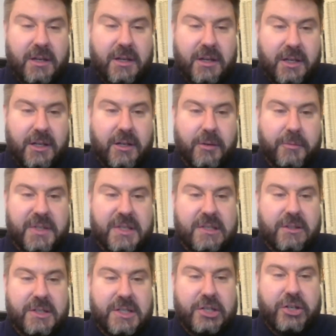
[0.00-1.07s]
in an open
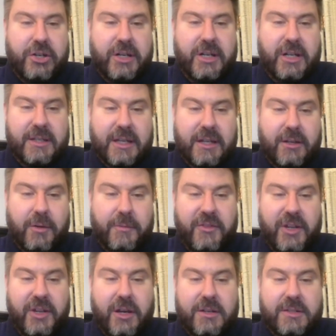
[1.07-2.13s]
source journal that
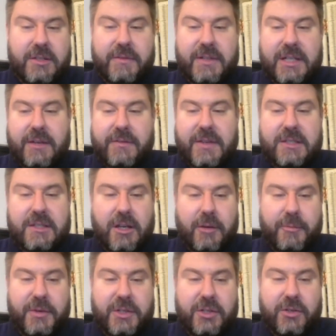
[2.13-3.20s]
hopefully also will give us the
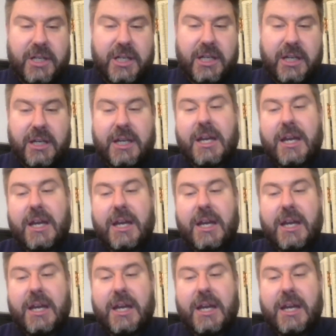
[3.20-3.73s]
opportunity